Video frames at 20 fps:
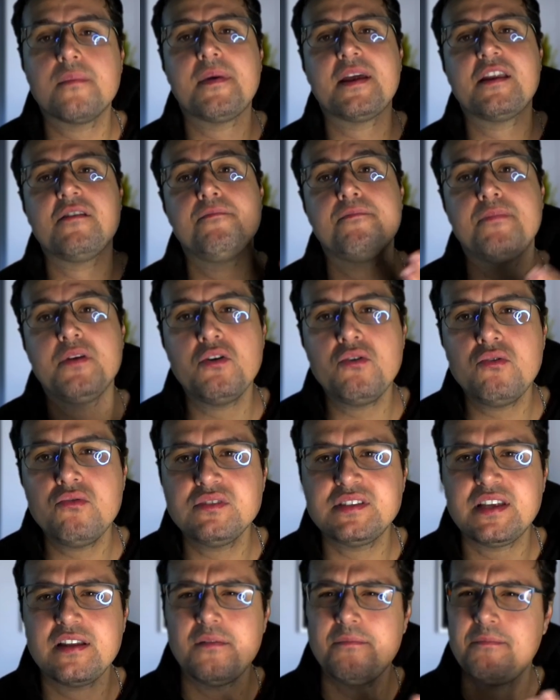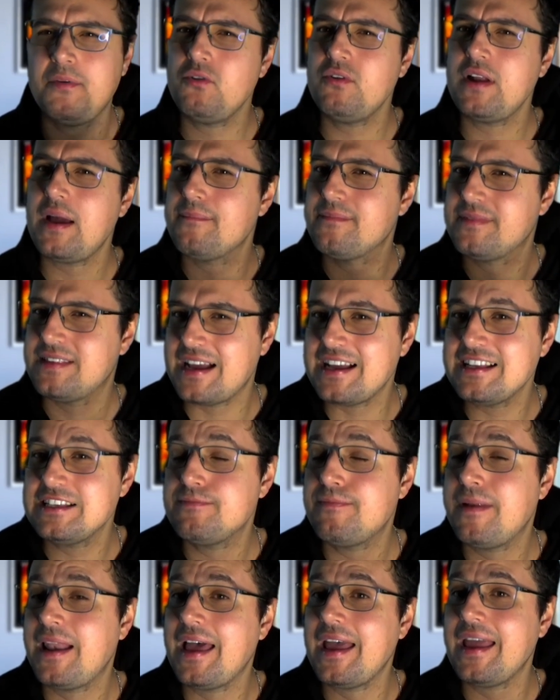but it builds and a build up does
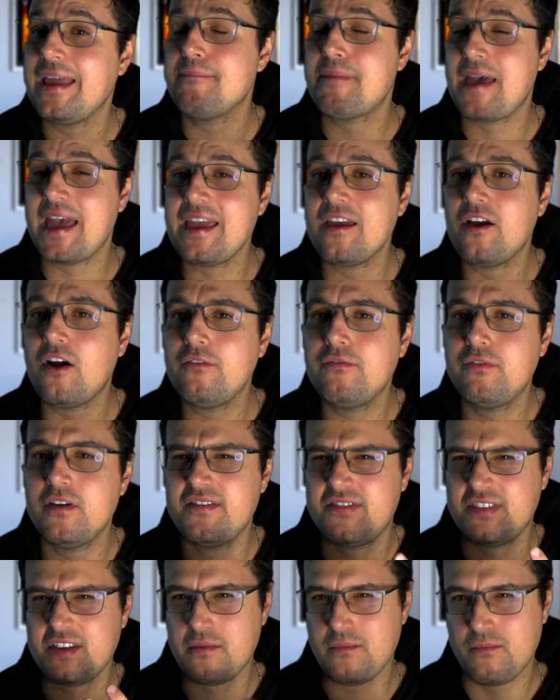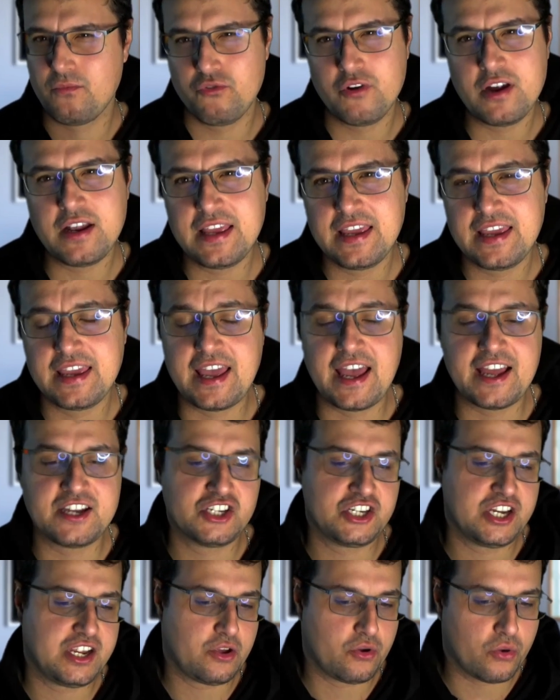play pay off with some really
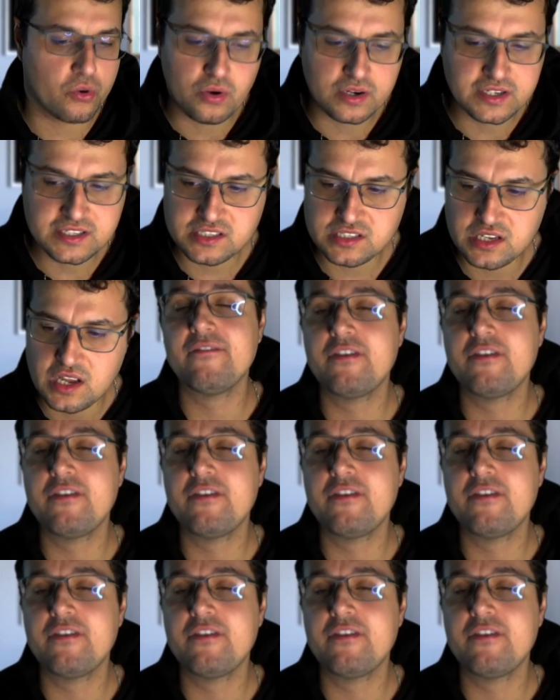catchy hooks.